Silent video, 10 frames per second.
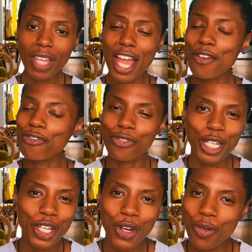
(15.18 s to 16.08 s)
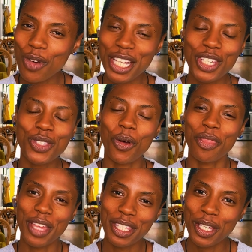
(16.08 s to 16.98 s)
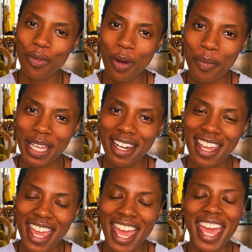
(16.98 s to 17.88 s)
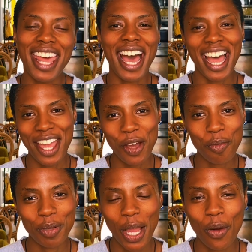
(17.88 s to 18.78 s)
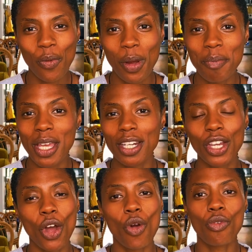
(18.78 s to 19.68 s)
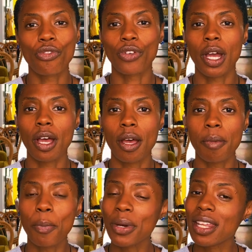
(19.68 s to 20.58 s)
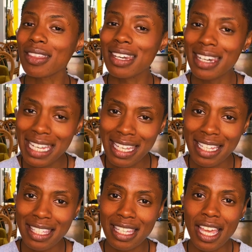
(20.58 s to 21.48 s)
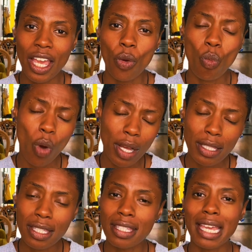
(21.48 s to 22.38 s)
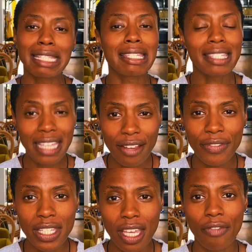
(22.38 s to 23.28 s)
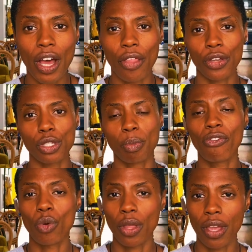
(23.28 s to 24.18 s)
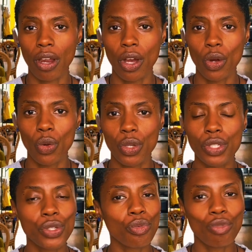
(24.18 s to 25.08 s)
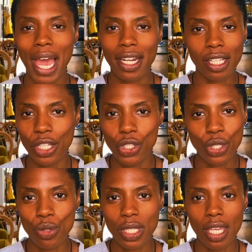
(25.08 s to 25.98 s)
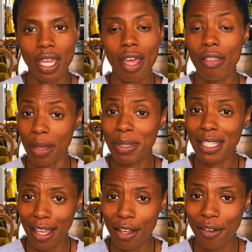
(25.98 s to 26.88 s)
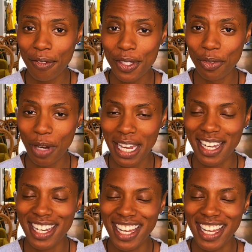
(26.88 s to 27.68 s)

a free, courageous, authentic woman, and I help Black women go from putting the needs, wants, and safety of others before their own to radically choosing themselves, right?